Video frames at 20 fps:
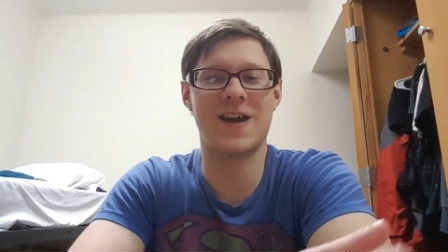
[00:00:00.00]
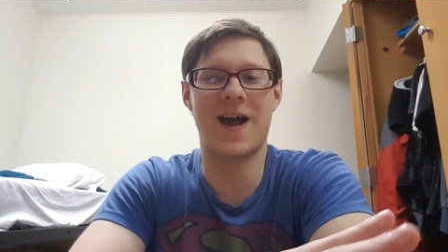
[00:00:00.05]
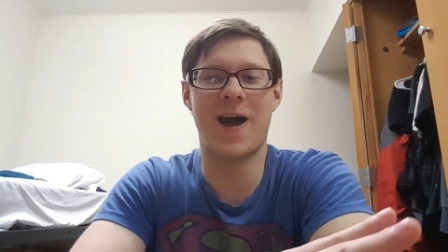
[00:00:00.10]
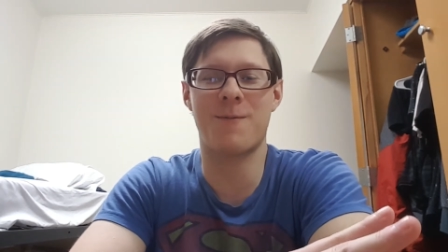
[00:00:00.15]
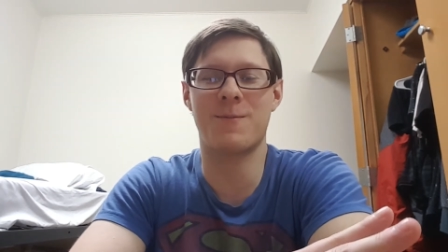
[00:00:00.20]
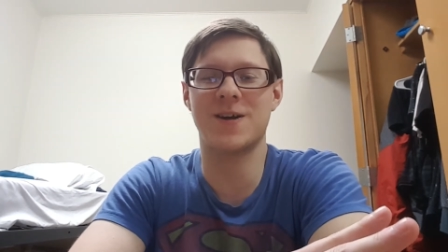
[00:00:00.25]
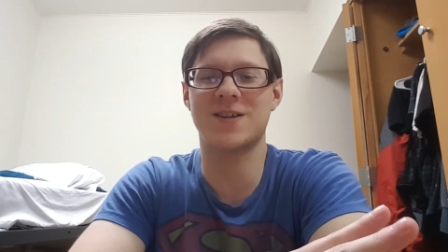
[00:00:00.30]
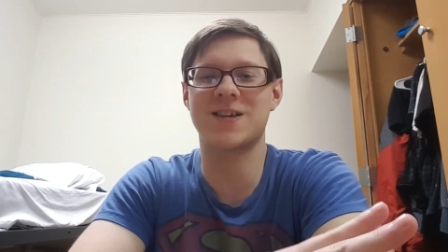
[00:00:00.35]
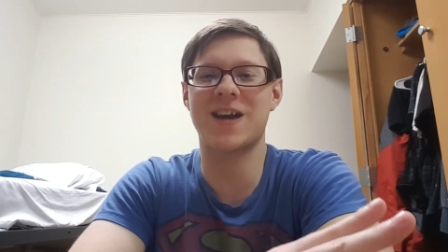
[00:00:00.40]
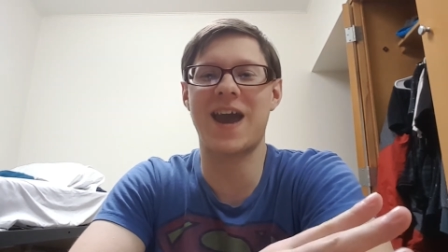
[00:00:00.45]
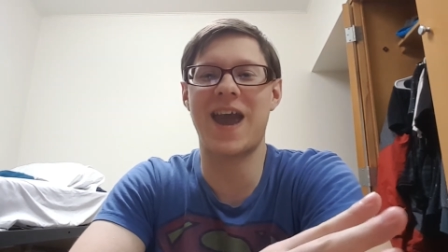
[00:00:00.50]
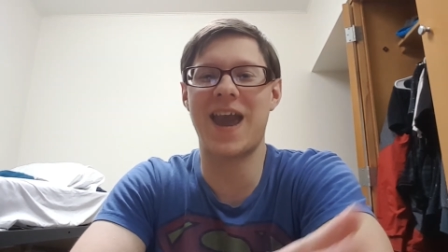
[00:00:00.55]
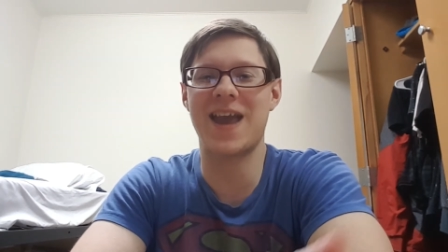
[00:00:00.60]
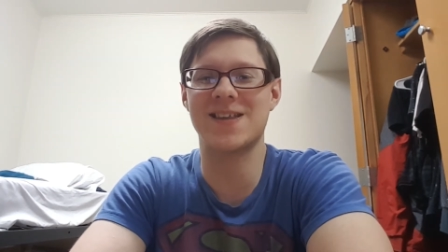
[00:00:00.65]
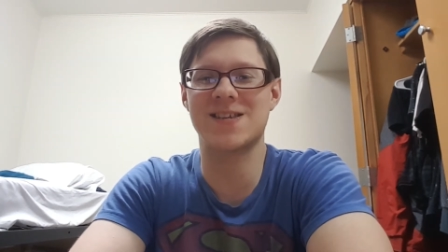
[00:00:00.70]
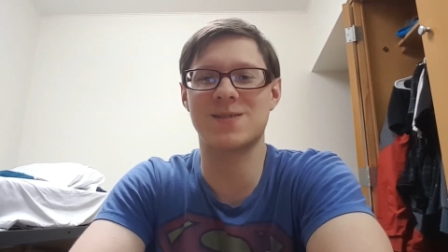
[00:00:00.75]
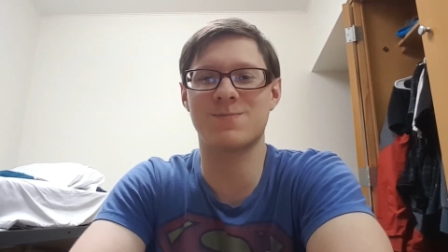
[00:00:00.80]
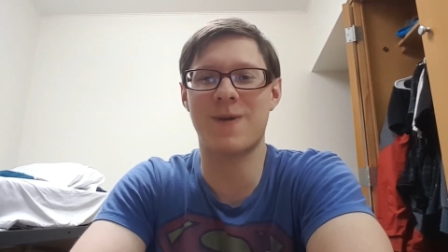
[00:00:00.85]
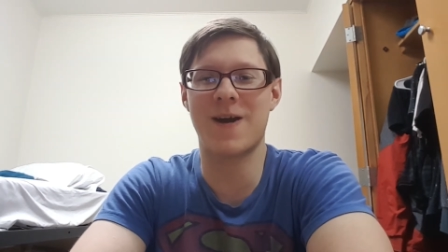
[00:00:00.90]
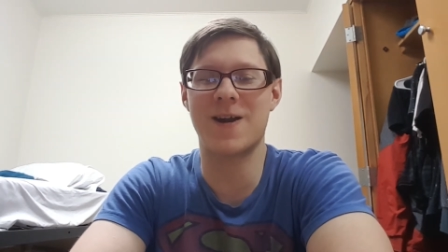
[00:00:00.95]
how much I
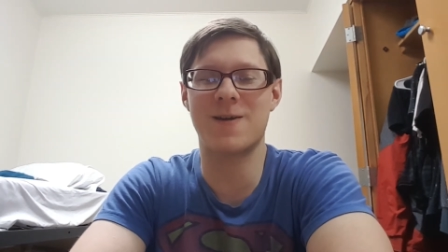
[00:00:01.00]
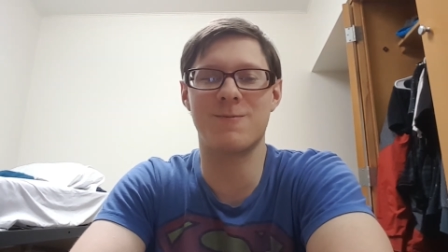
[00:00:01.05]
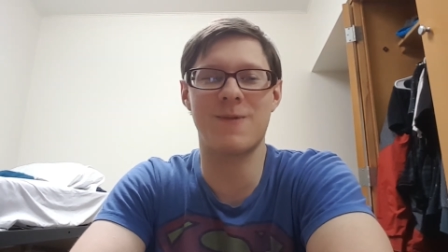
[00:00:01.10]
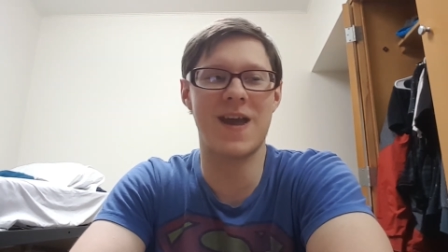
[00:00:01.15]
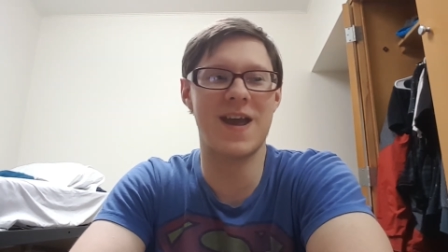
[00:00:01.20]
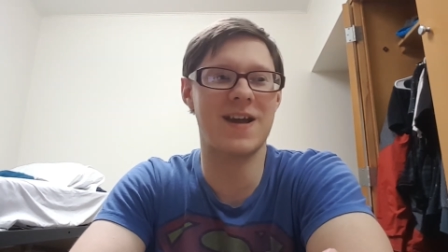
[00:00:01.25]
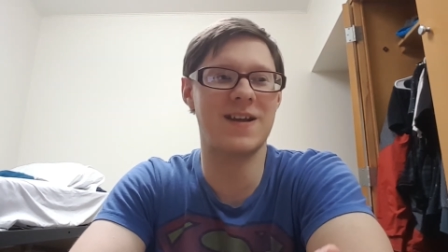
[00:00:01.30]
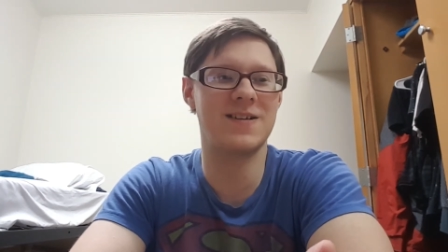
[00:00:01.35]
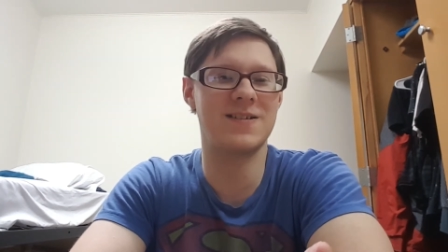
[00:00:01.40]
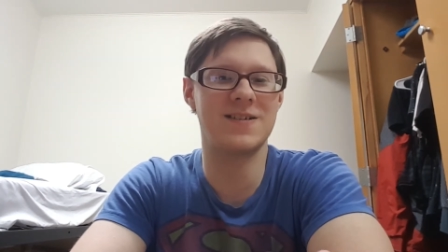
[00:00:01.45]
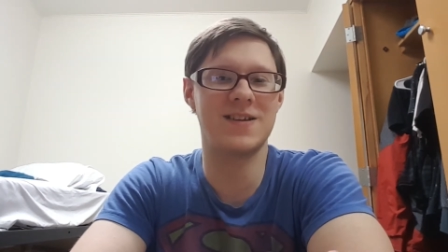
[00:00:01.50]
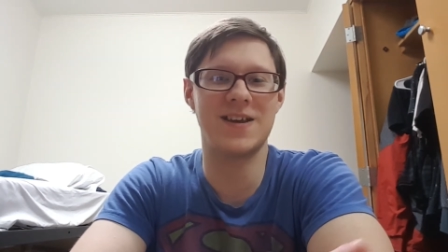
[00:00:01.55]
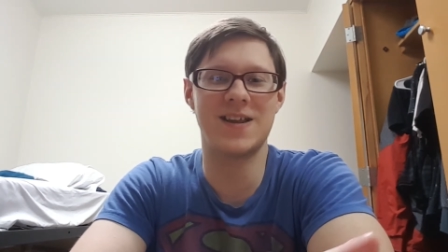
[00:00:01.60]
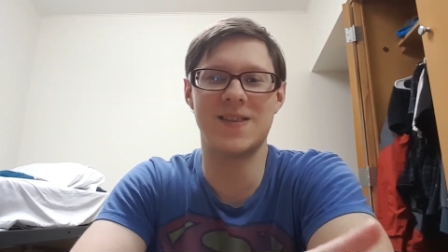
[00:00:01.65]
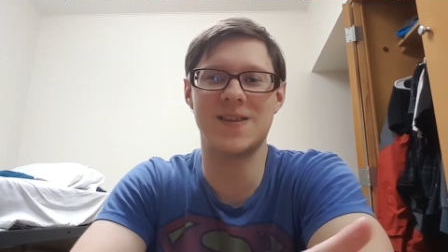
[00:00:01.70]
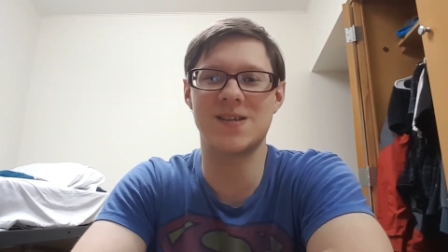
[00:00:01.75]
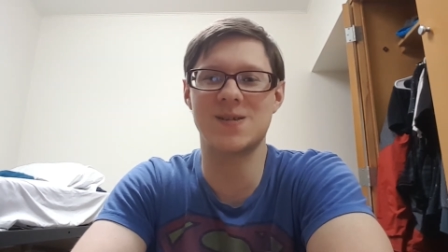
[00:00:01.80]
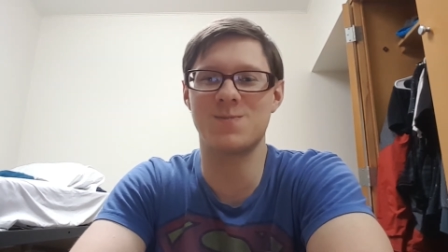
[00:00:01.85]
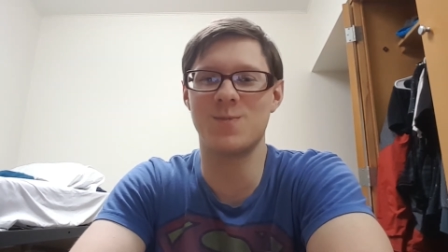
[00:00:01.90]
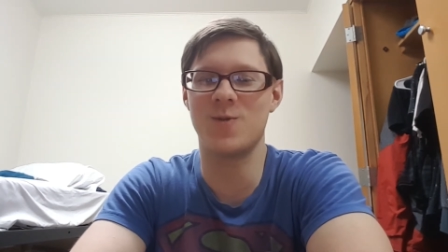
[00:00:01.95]
hate Spider Man
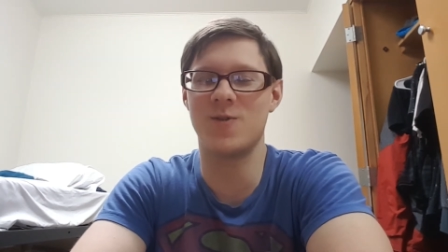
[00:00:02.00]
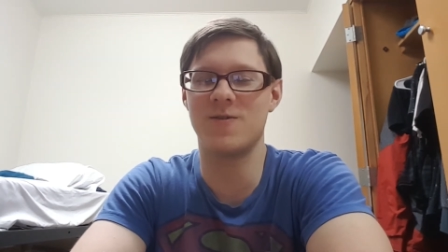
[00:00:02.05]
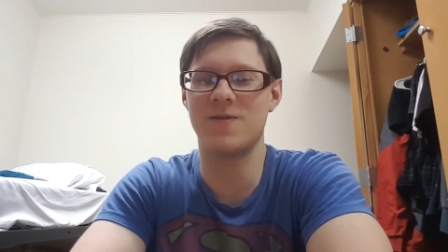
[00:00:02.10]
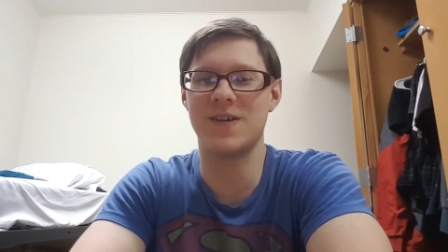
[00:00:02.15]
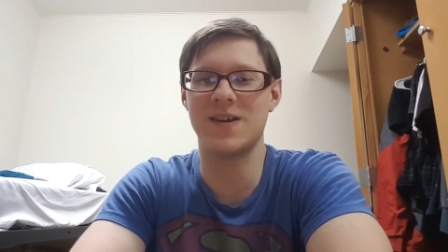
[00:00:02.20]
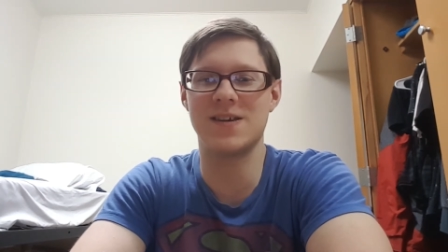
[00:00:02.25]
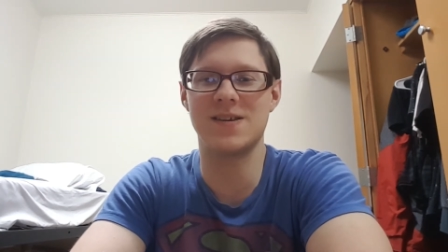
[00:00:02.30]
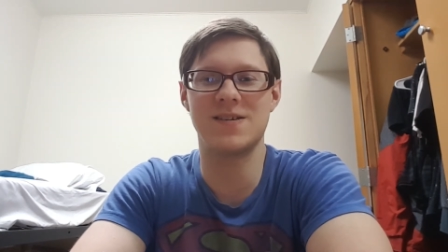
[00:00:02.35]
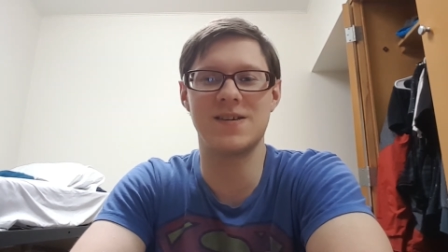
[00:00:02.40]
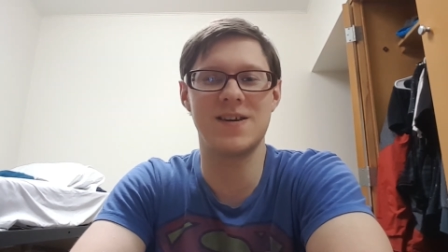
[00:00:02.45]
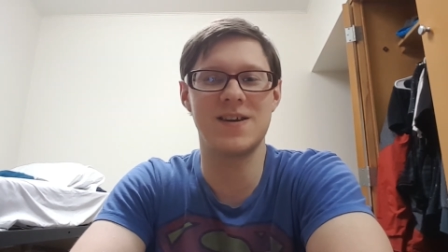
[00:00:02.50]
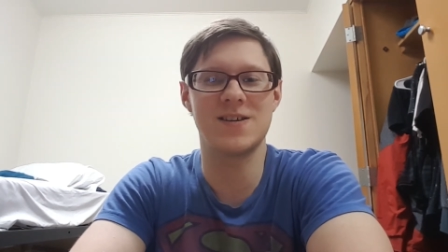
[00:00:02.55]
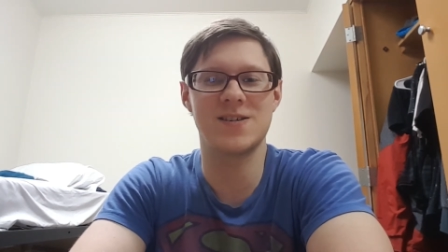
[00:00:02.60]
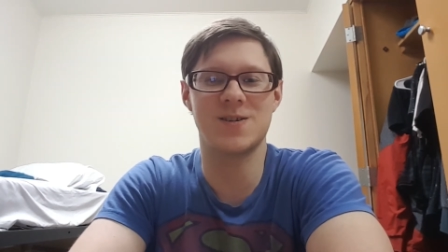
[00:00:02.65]
in this movie,